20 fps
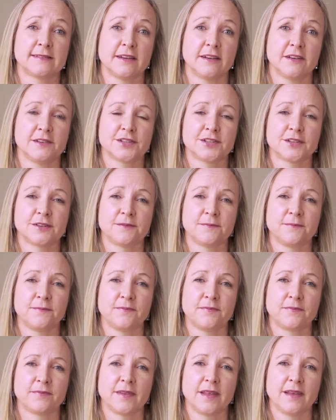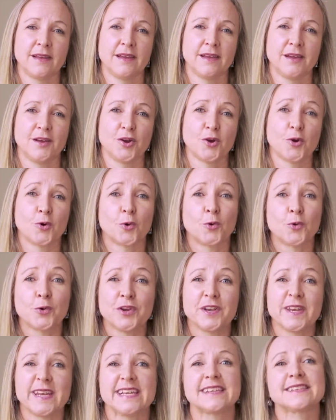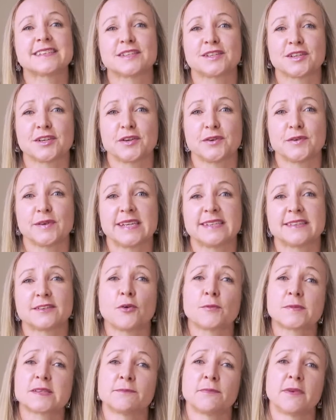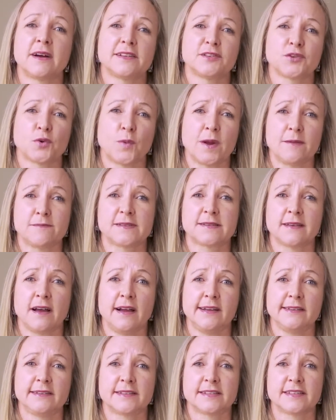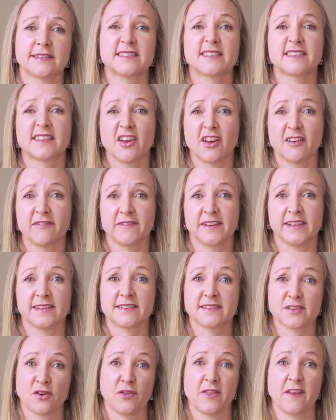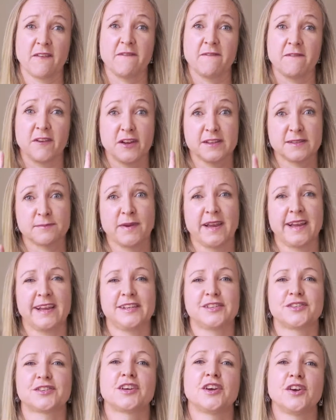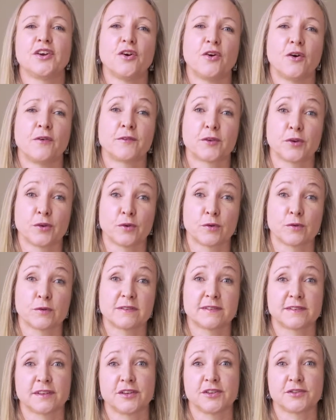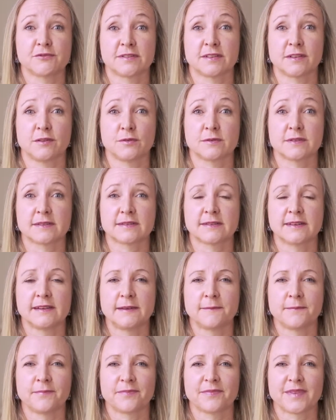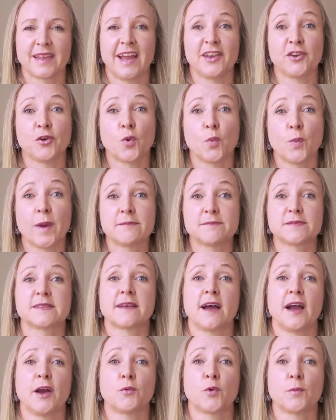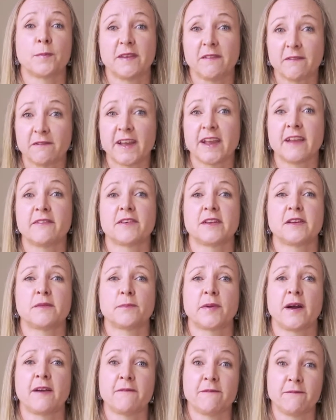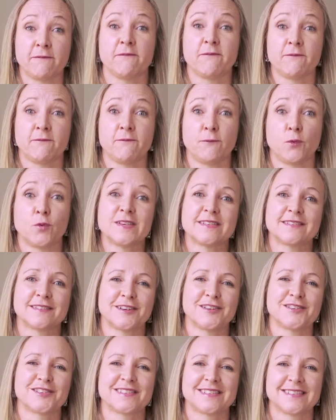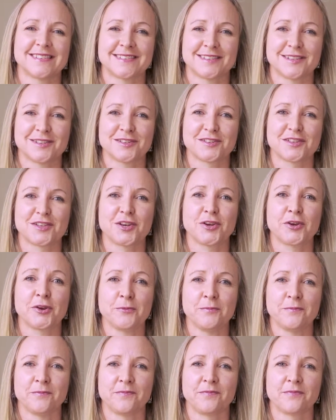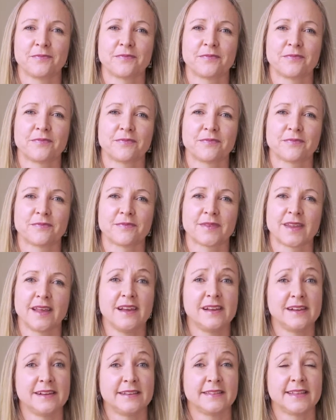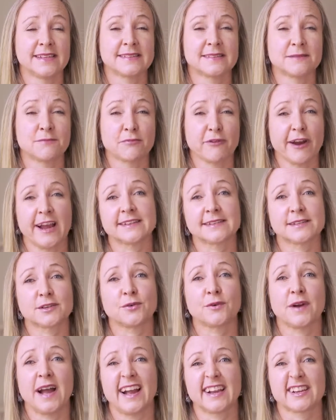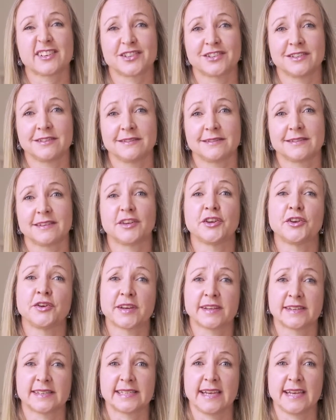search? All you need to do is optimize your website to surface on the first page of Google search results. And your website will be favored by voice search assistants too. There's some practical actions you can